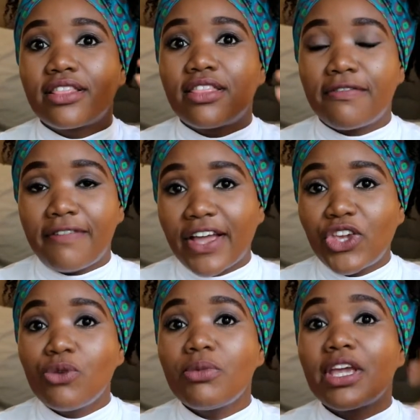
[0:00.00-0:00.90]
the
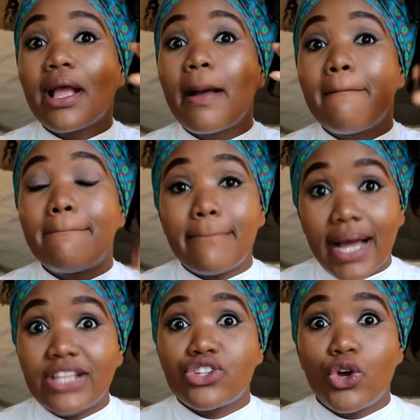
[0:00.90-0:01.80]
vacuuming
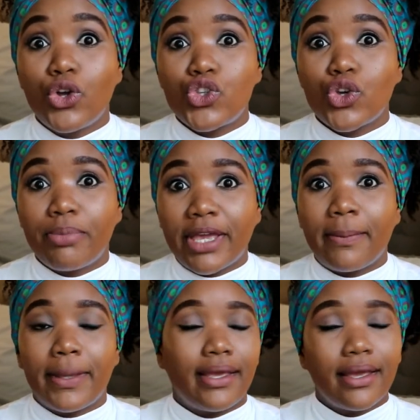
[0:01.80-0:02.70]
might hurt your
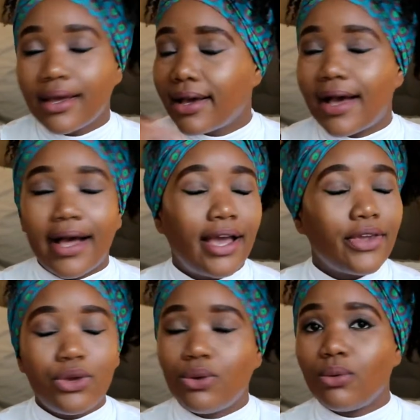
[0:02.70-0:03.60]
baby, I
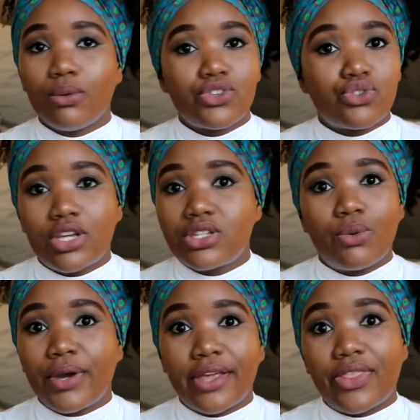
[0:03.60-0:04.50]
knew straight
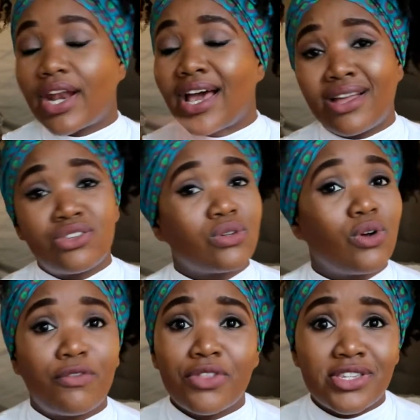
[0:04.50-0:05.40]
away that I had to
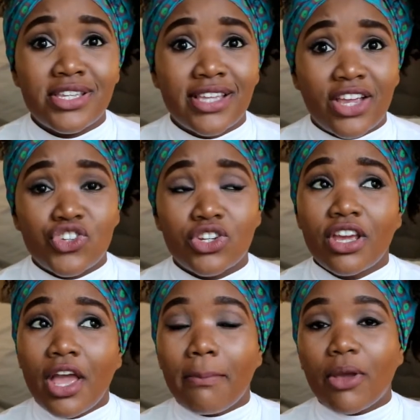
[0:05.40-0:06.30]
go for the C-section,
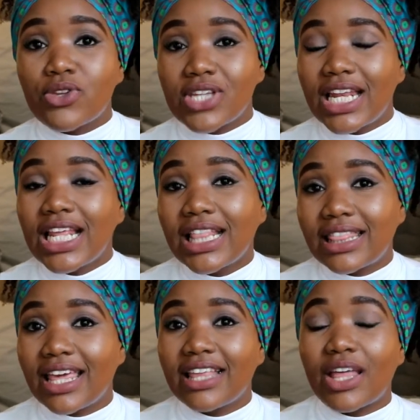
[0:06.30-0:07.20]
because
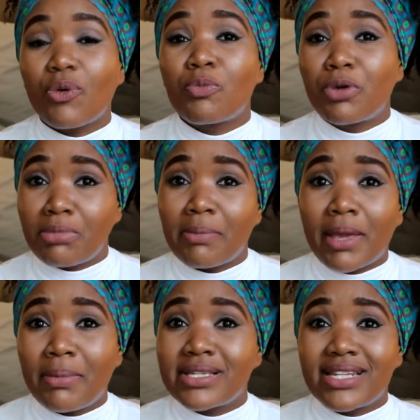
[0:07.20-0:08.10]
anything that would put my
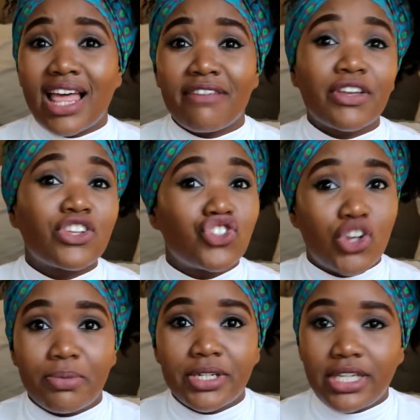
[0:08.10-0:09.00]
baby's life in
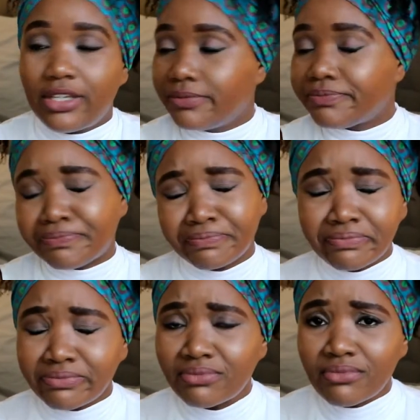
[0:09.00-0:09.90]
jeopardy,
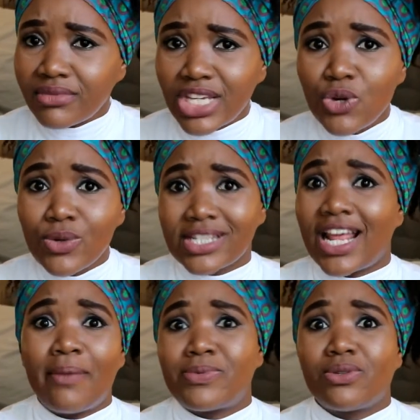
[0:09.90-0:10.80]
it was an
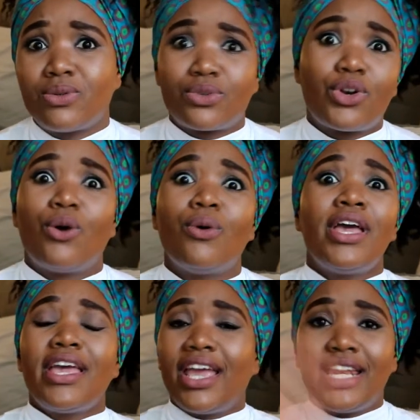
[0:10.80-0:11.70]
absolute no.
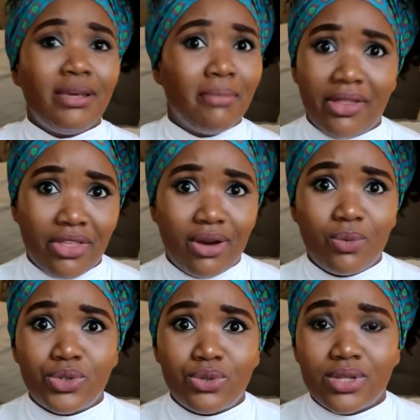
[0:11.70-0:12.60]
Any mother
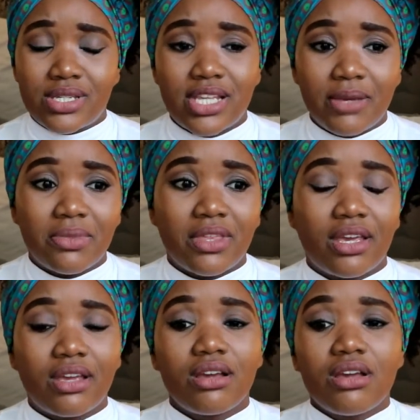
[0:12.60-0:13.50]
would do the same
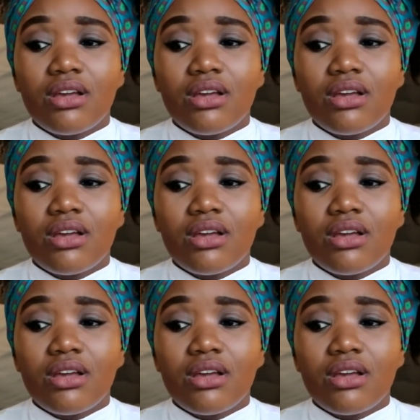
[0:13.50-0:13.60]
thing.